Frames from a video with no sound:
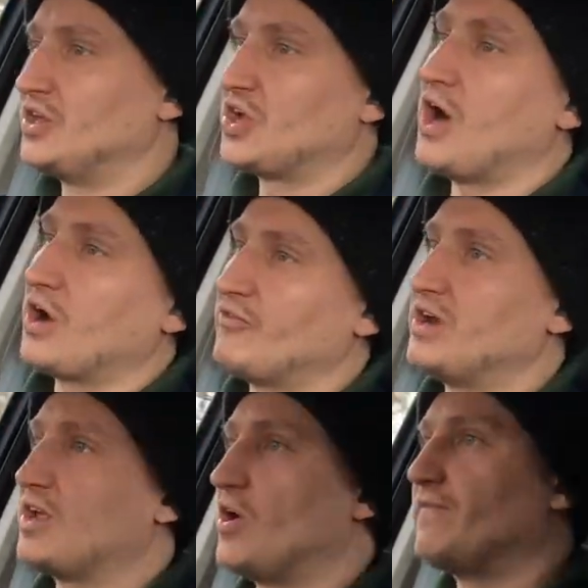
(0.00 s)
you can't
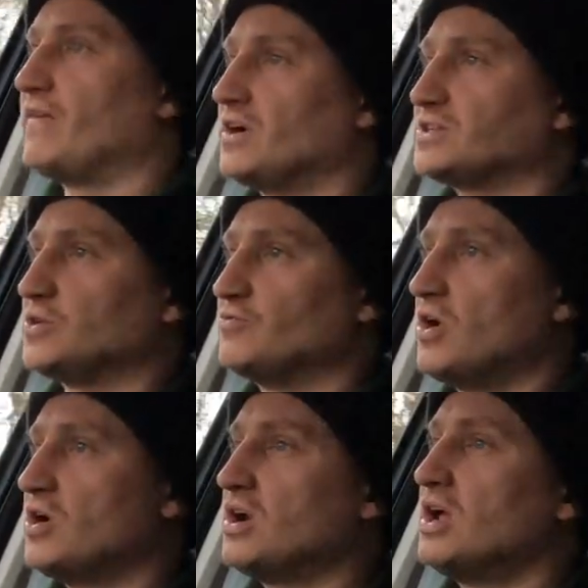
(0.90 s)
really go far too
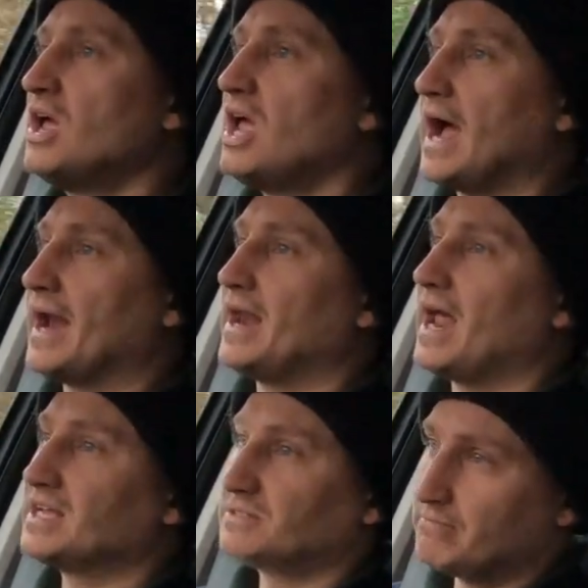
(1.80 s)
wrong. And
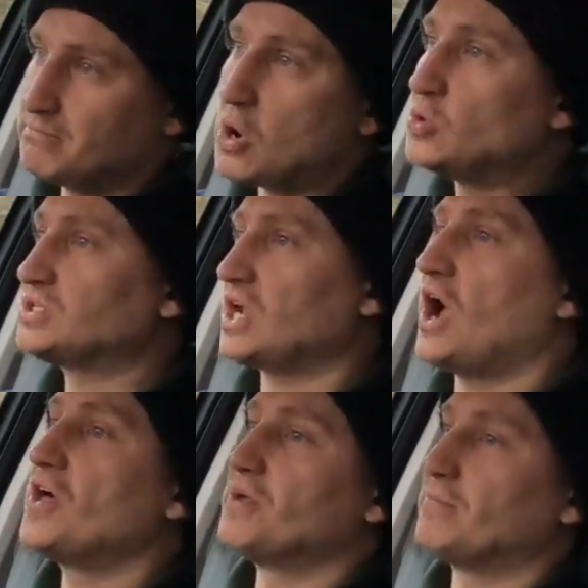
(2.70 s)
as most
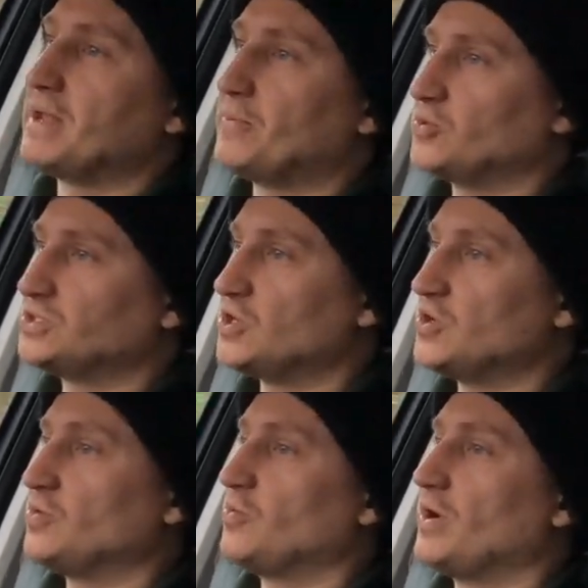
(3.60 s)
other people
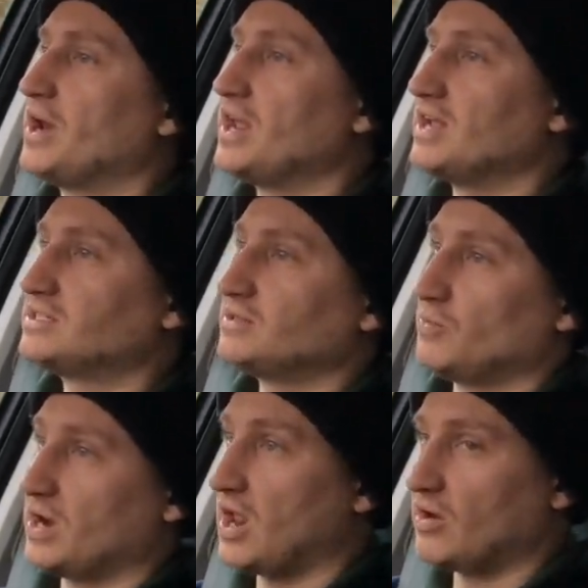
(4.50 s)
do when they
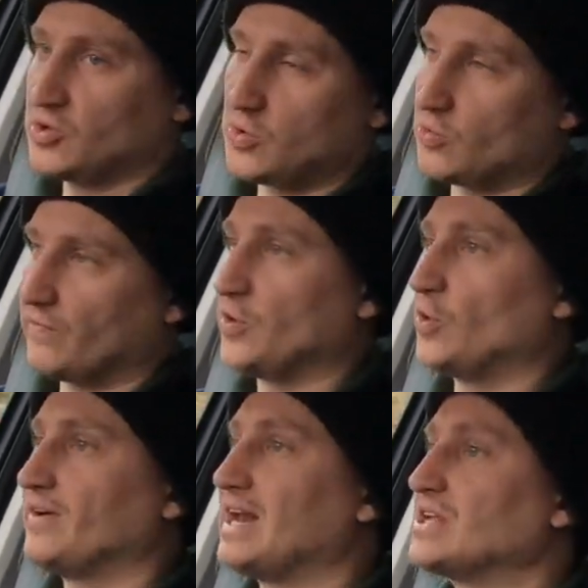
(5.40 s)
when they're doing a
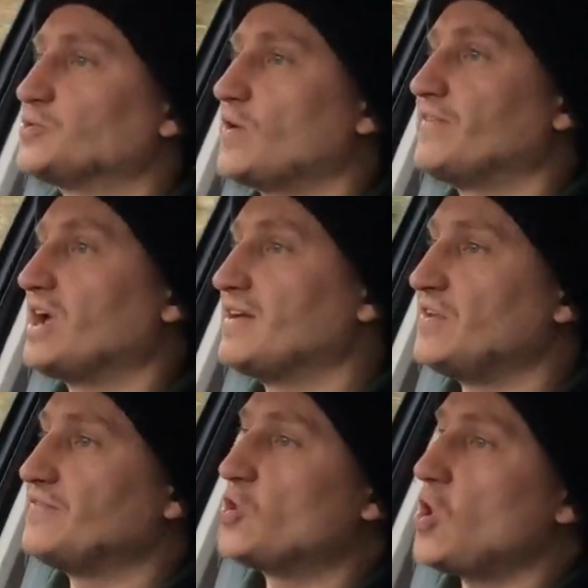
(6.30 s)
review on a Land Rover, if
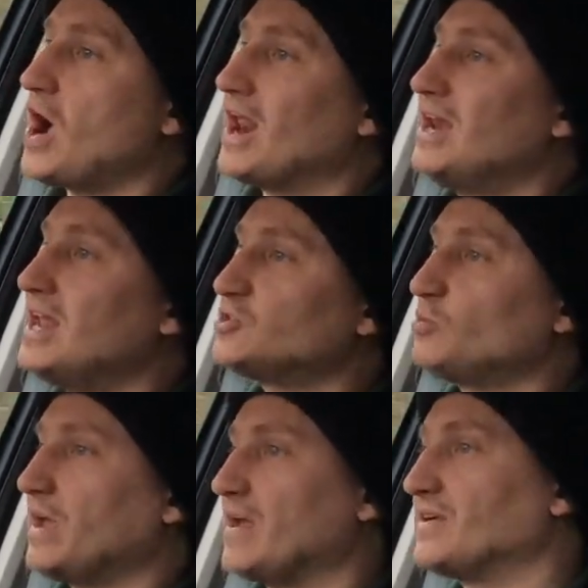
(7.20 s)
you've got a
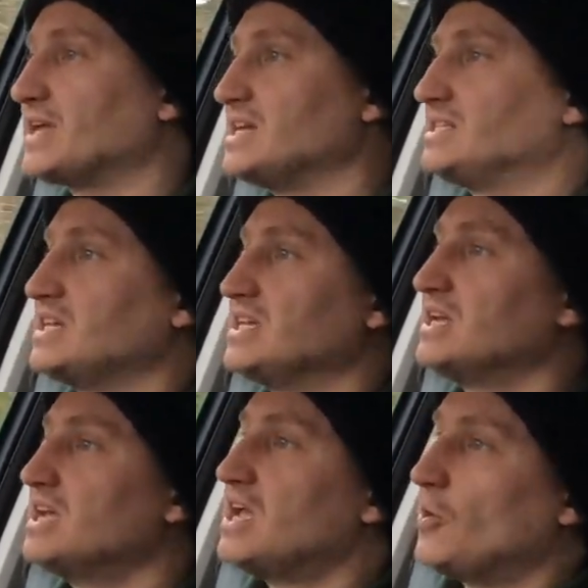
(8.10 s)
little bit of a kitty
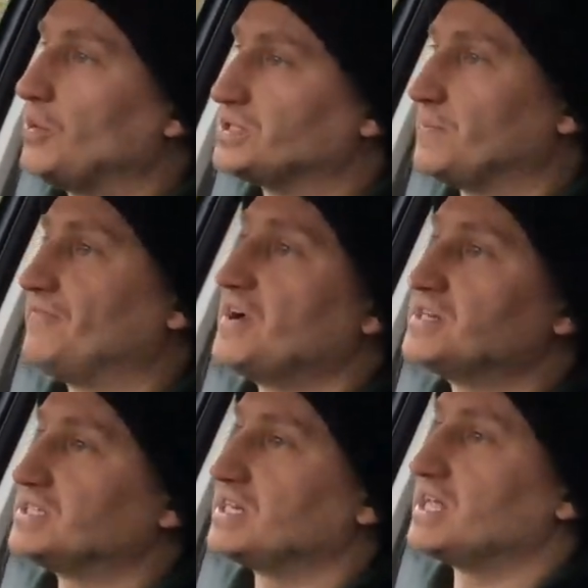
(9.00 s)
with some
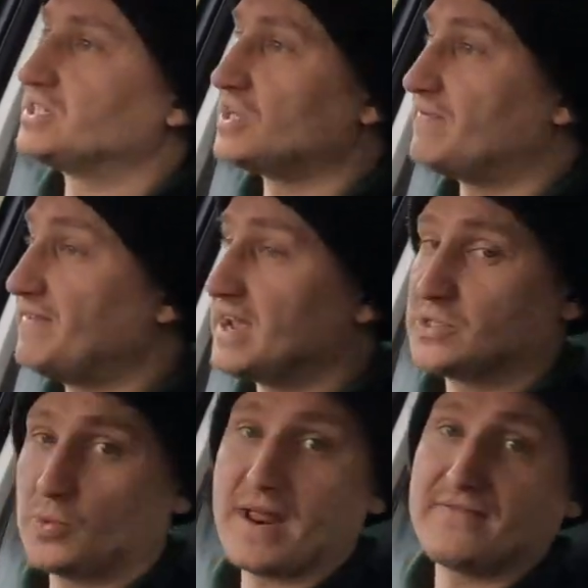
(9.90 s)
funds in it to
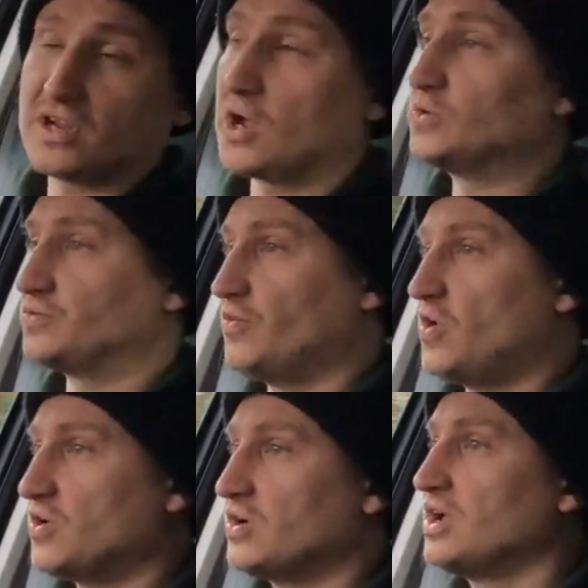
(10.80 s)
fix whatever goes
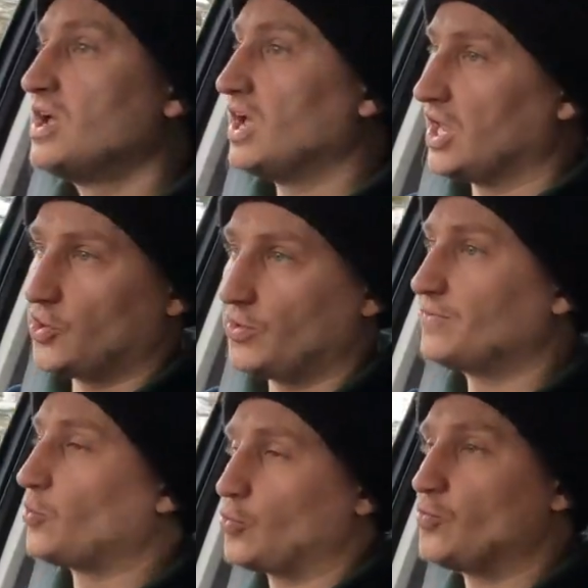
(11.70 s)
wrong, you're
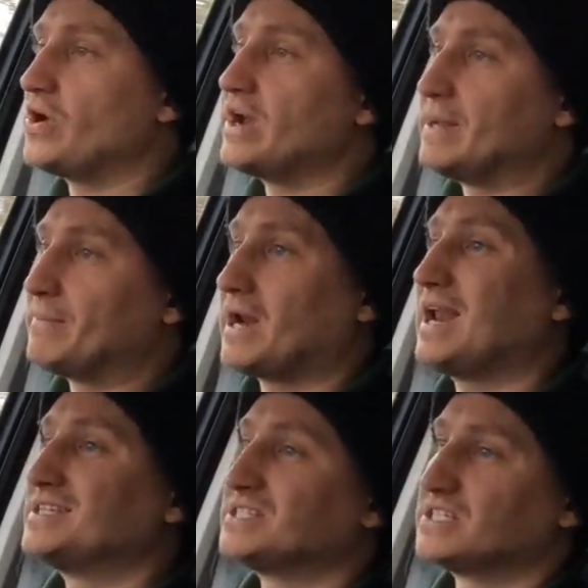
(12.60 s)
in for a really
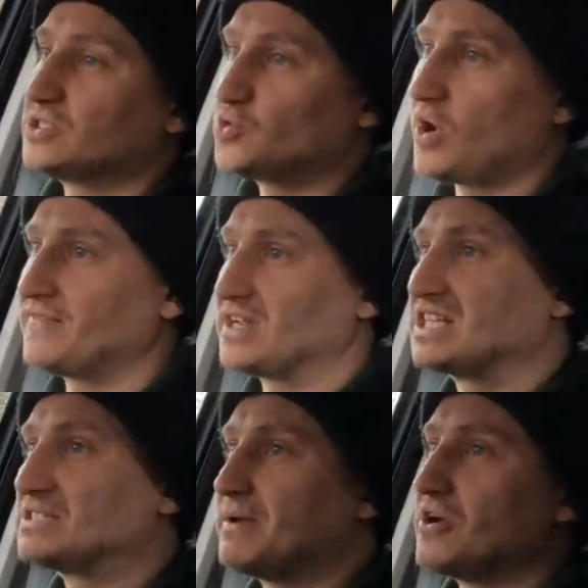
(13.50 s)
pleasant driving
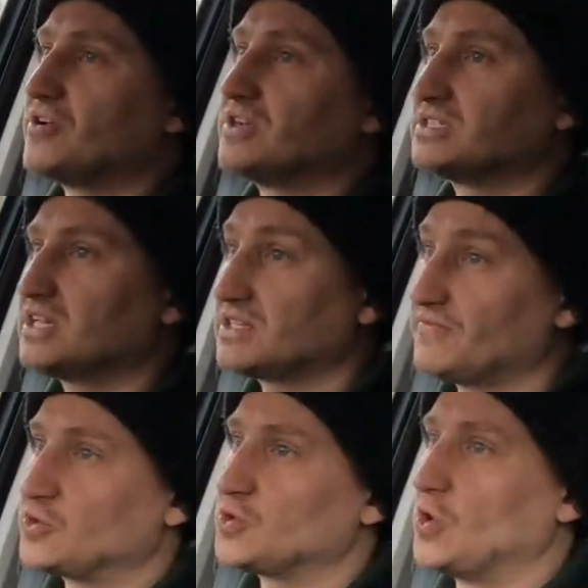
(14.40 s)
experience. That's
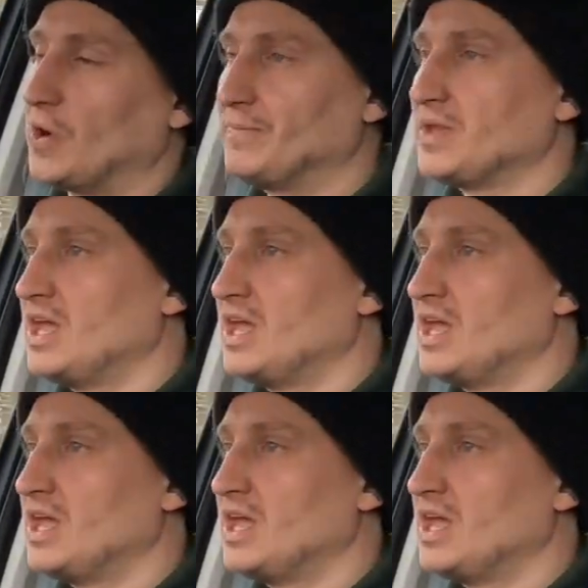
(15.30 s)
for sure.